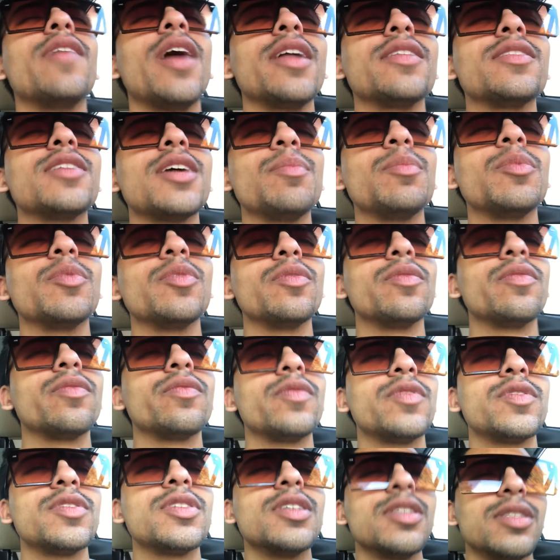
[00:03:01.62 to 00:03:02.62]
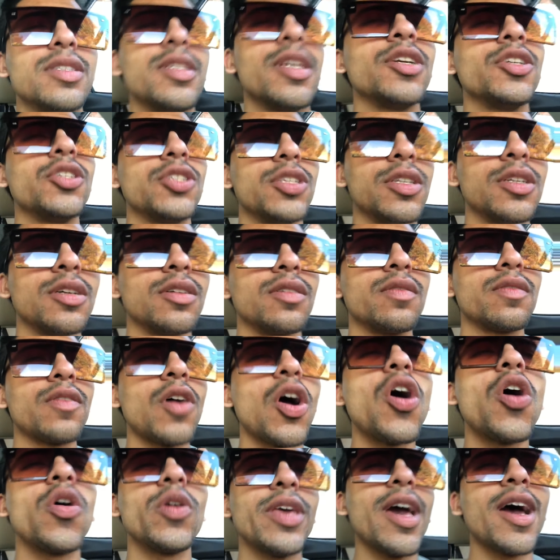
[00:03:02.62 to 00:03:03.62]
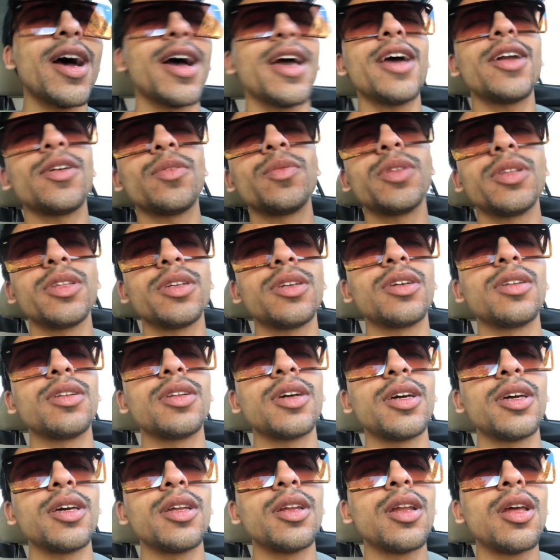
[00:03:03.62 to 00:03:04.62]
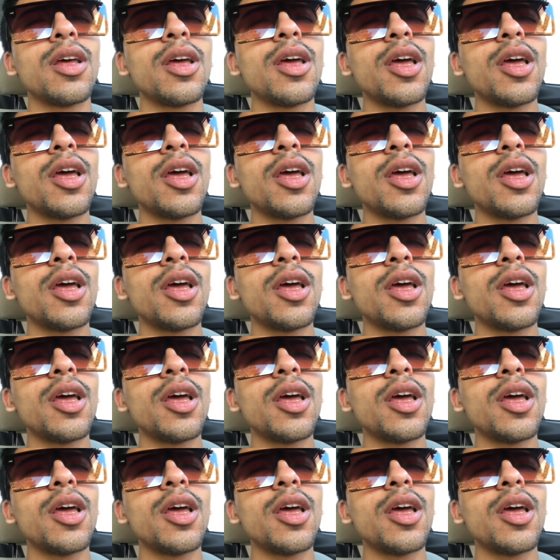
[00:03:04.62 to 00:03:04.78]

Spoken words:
that type of sensation of, oh yeah, I had a really good night,